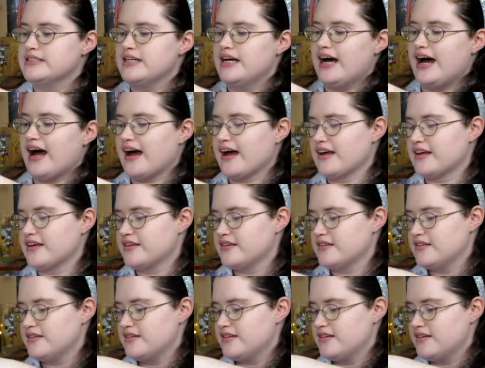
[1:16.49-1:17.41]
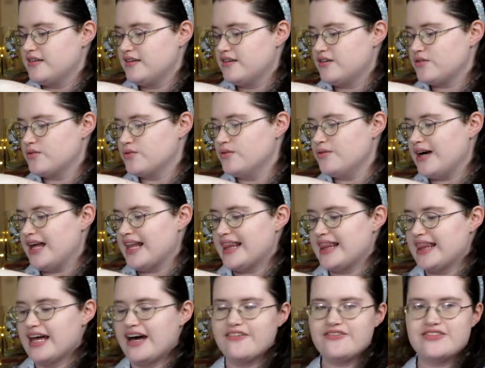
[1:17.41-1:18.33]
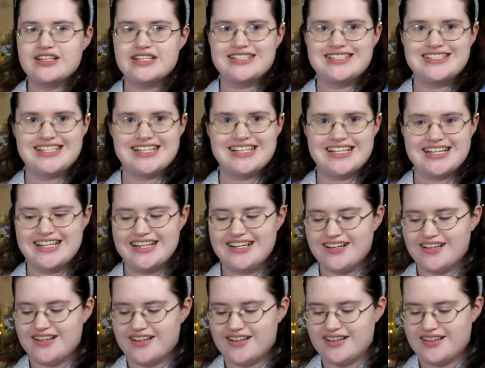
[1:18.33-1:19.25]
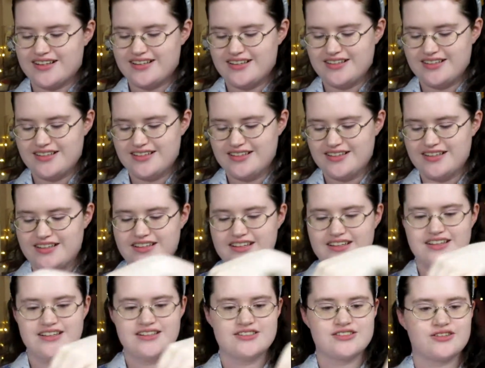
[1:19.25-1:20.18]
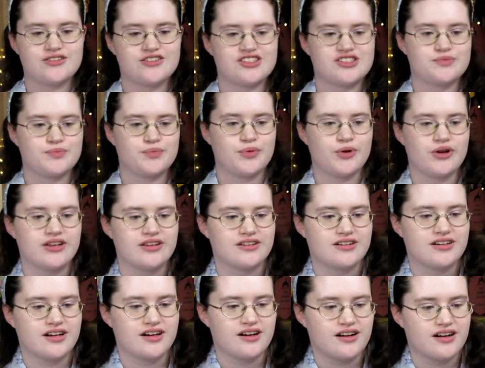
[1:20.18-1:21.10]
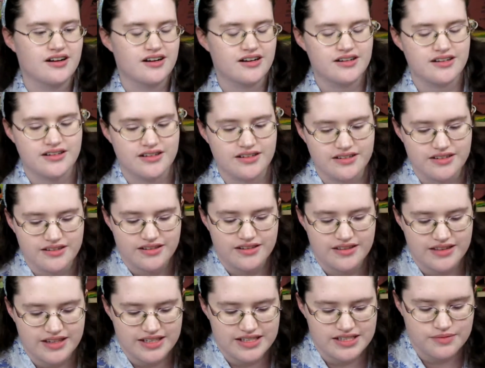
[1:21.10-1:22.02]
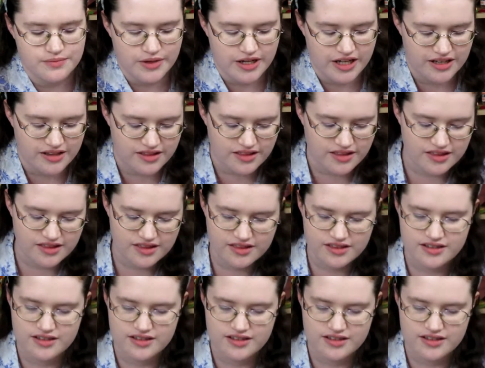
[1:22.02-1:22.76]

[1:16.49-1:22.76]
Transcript: Ha! Ooh, I love the teal! So the spoiler card this month